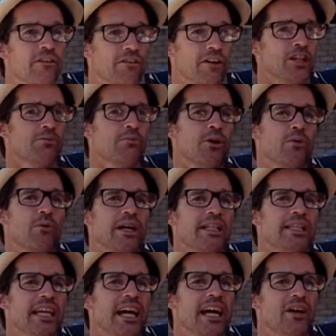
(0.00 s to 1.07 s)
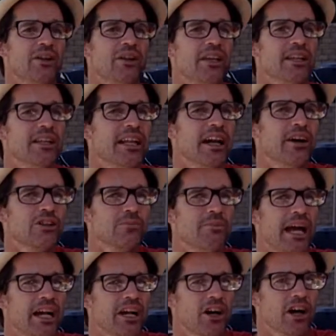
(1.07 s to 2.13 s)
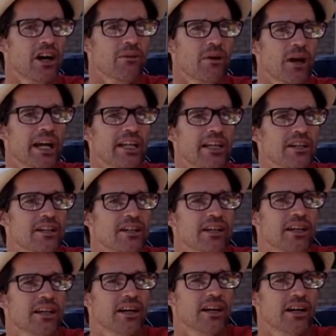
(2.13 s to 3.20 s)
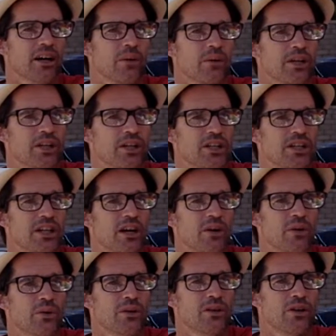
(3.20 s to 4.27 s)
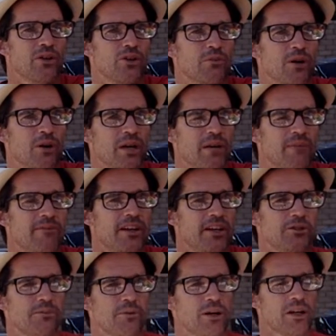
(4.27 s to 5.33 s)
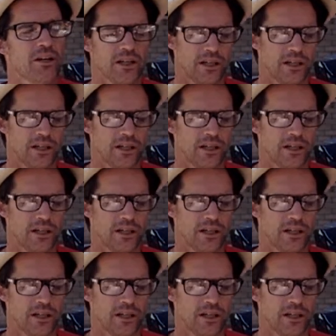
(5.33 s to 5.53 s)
Facebook went down. Now it's back on, right? Are we good to go with Coach Ballgame Facebook?